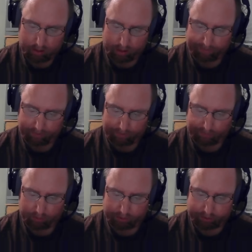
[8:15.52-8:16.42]
even of
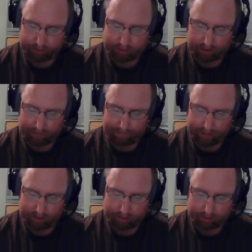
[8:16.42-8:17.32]
foolishness and
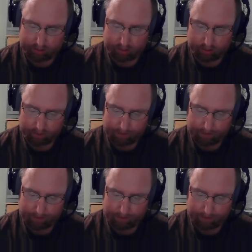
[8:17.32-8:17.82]
madness.